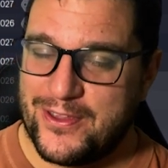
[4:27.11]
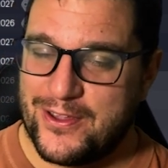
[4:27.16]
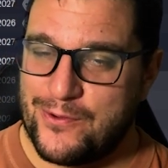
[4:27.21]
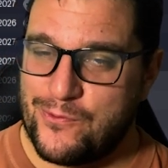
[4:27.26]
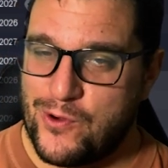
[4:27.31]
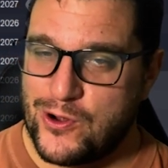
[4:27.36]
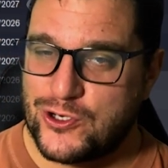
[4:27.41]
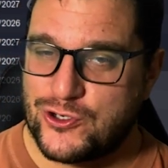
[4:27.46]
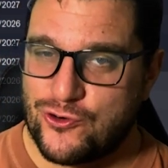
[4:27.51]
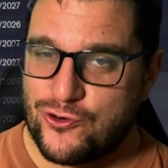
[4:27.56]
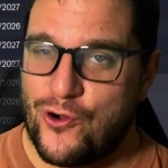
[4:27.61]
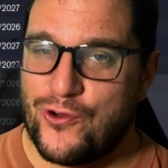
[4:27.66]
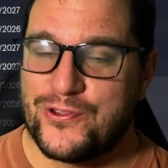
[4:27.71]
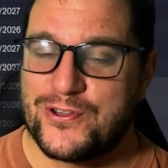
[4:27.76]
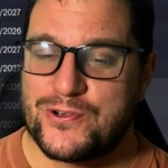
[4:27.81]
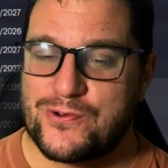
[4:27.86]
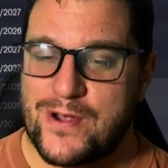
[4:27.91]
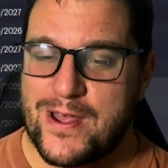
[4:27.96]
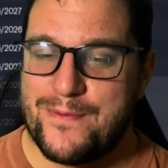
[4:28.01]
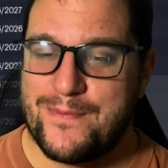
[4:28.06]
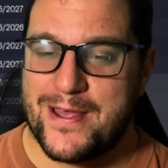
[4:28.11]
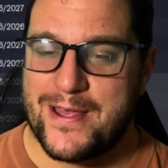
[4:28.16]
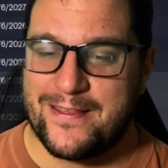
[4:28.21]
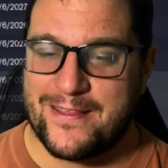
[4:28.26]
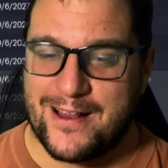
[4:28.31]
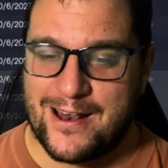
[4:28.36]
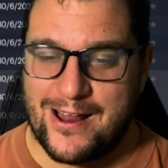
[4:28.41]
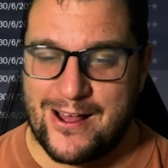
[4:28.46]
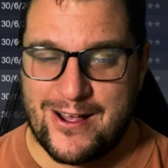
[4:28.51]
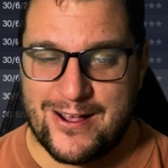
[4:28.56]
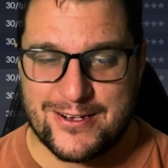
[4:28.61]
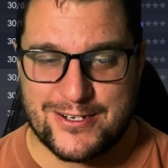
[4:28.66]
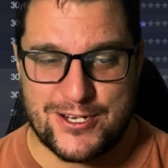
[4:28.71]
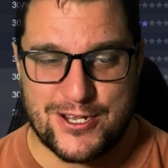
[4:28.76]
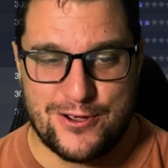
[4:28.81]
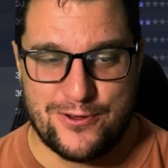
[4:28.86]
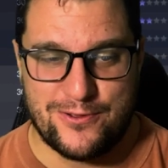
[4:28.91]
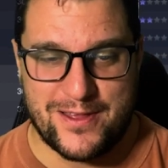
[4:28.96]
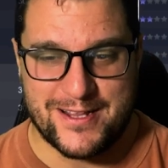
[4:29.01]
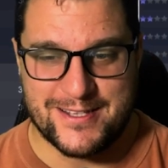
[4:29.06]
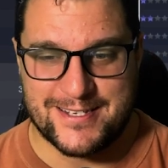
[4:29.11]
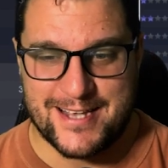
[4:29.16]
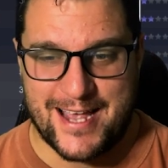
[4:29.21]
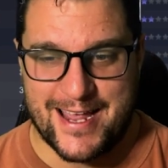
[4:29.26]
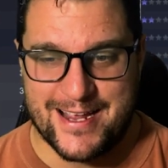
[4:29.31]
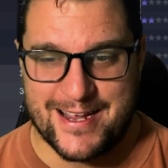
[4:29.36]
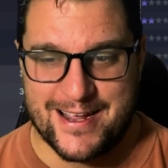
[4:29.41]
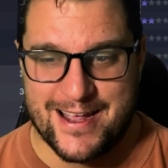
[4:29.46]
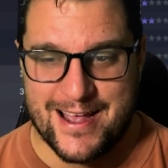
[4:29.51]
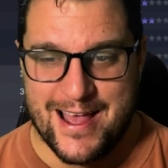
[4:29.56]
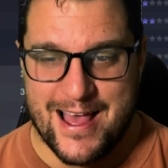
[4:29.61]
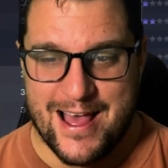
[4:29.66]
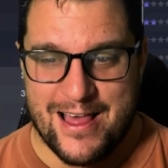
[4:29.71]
were drawn to him in the last youth intake.